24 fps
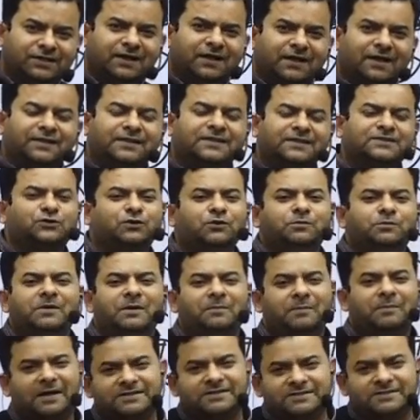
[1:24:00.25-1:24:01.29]
this could be a
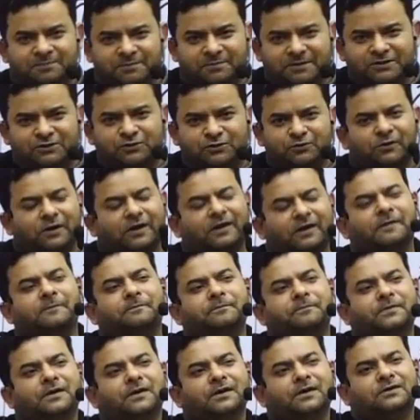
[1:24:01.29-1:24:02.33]
masterpiece to read.
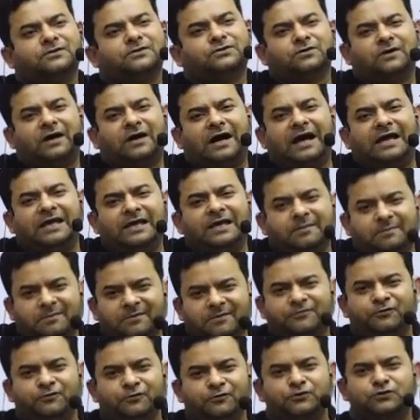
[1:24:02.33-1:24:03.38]
So
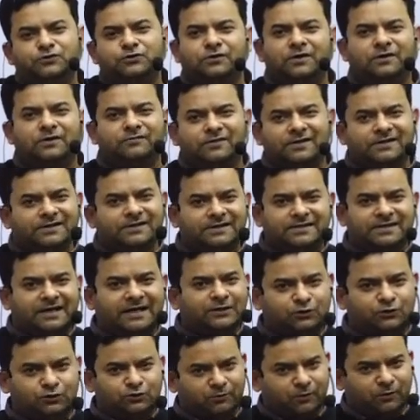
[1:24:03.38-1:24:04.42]
IMF used to give the data in
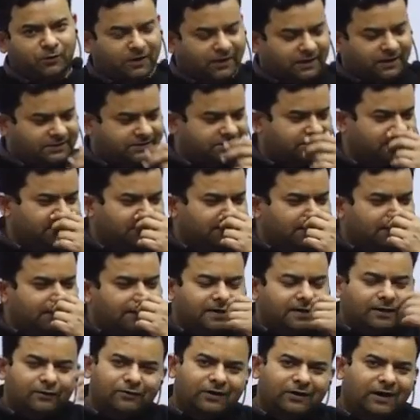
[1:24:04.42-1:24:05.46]
two booklets.
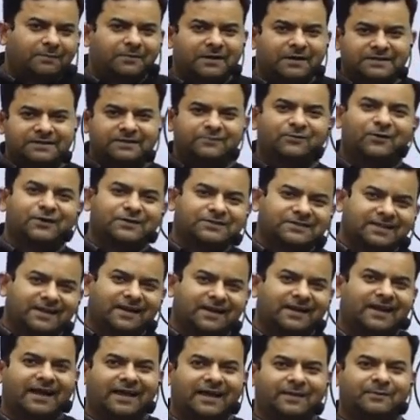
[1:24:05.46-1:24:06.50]
Raghuram Rajan was there in
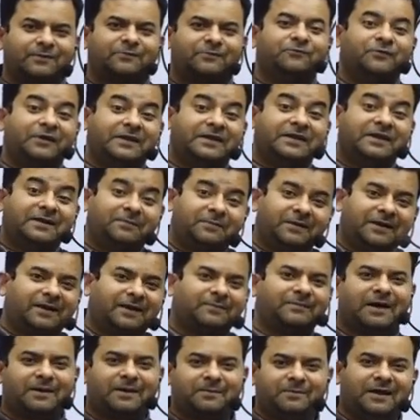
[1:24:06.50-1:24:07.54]
IMF. When he became
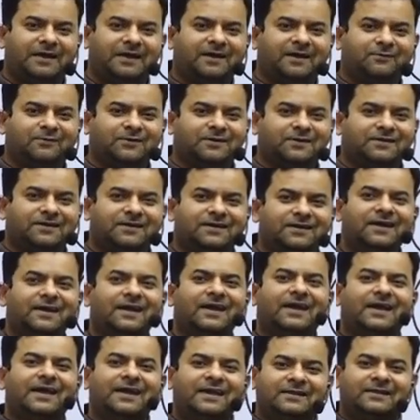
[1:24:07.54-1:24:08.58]
RBI governor,
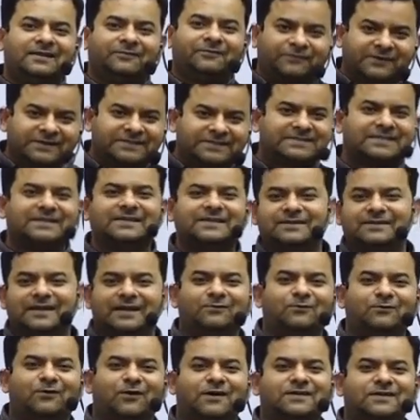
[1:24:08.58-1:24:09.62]
the first thing
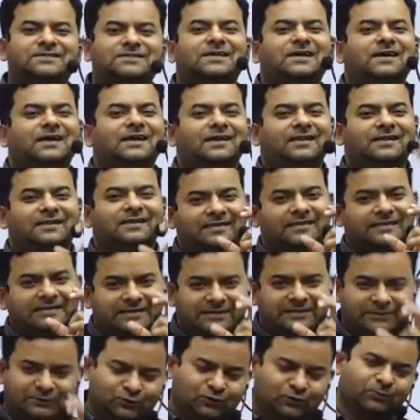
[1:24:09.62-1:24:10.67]
done was
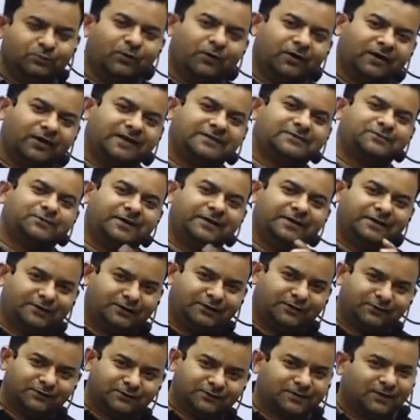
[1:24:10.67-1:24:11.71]
two booklets were
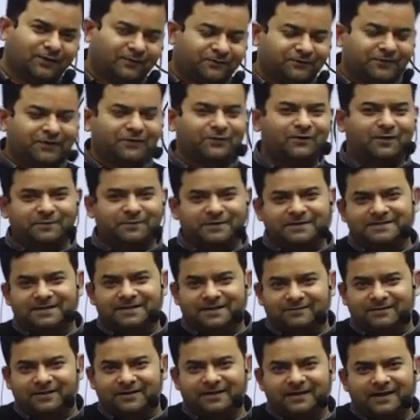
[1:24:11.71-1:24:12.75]
introduced of economic
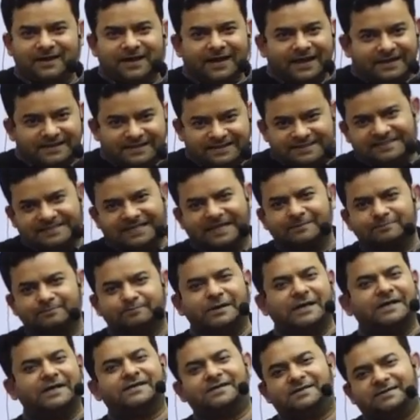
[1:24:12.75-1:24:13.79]
survey in the same
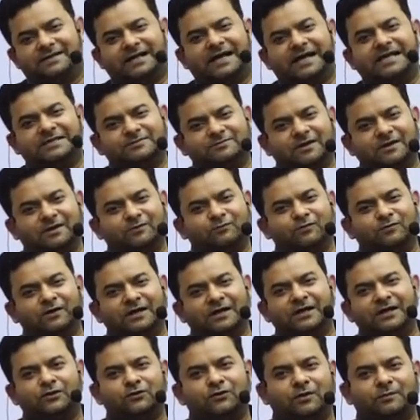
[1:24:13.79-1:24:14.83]
pattern as we have World
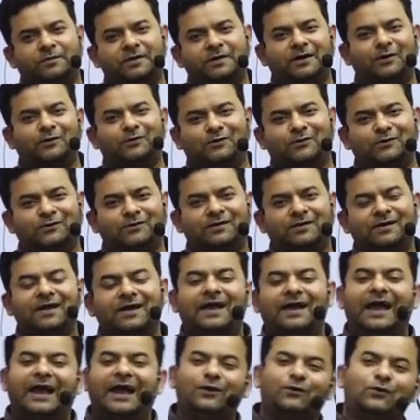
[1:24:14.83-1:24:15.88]
Economic Outlook.
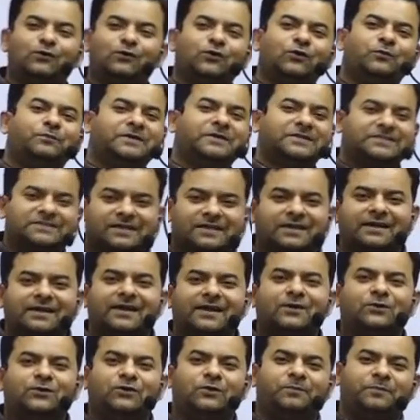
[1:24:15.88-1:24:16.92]
And look, UPSC.
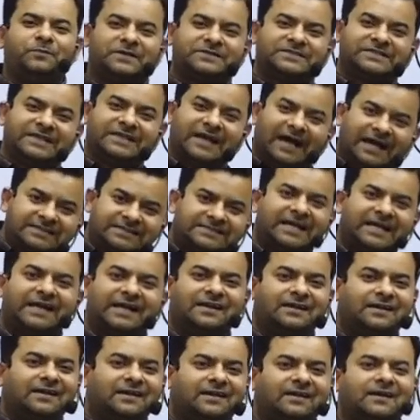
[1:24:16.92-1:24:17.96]
UPSC asked that
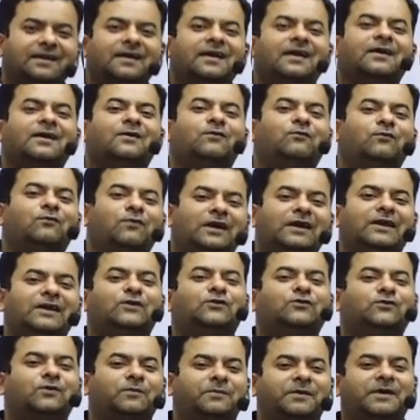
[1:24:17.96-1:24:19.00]
year, World
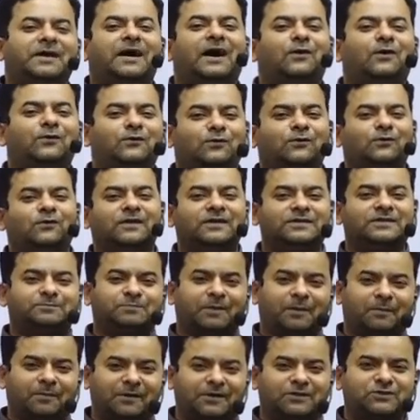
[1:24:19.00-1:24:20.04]
Economic Outlook is
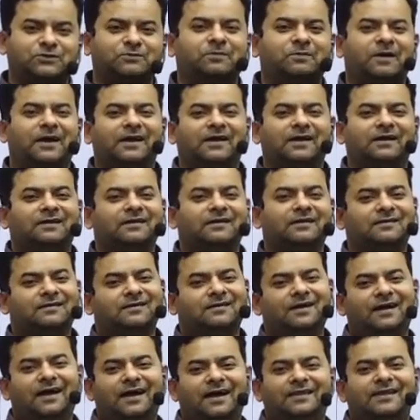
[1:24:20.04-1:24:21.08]
published by,
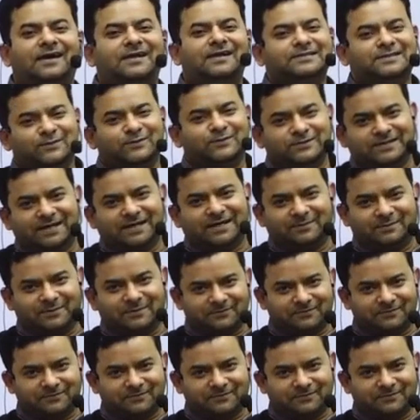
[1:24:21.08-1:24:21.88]
and the answer was IMF.